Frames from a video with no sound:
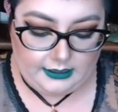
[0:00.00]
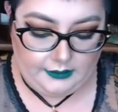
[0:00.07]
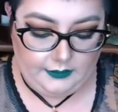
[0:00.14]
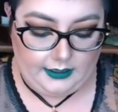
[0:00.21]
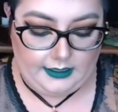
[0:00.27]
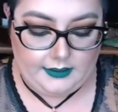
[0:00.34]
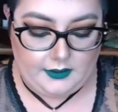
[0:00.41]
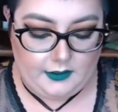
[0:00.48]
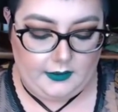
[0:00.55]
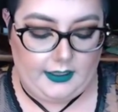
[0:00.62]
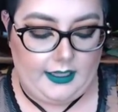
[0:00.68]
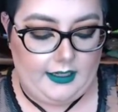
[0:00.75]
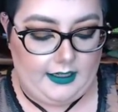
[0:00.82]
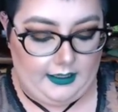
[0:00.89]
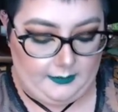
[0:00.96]
You guys know
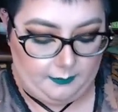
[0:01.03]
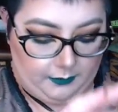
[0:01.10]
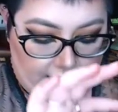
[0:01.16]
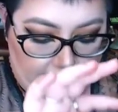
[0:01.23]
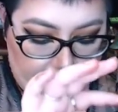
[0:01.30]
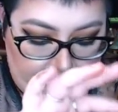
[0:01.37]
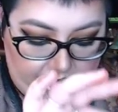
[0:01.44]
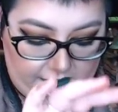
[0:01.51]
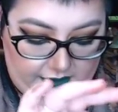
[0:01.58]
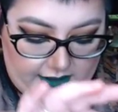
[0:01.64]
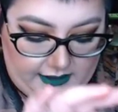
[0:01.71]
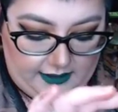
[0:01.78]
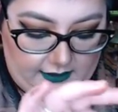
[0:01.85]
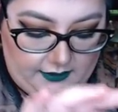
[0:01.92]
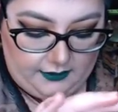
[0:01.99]
that. I pretty much
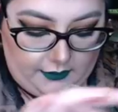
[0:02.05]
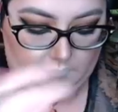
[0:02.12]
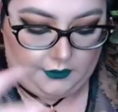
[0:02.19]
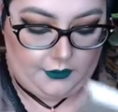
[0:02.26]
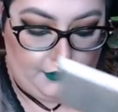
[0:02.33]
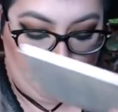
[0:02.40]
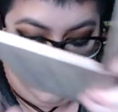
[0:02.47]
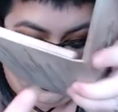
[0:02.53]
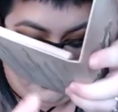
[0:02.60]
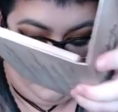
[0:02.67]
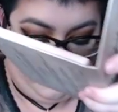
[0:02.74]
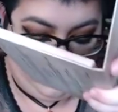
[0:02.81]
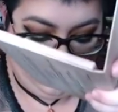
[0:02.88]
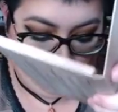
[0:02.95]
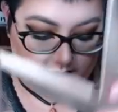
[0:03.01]
just swirl
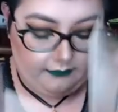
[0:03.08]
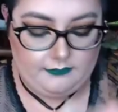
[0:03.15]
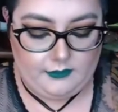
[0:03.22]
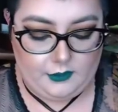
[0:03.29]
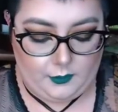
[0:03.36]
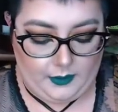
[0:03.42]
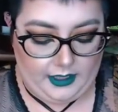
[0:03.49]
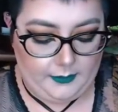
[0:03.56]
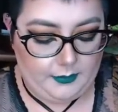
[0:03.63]
and swipe.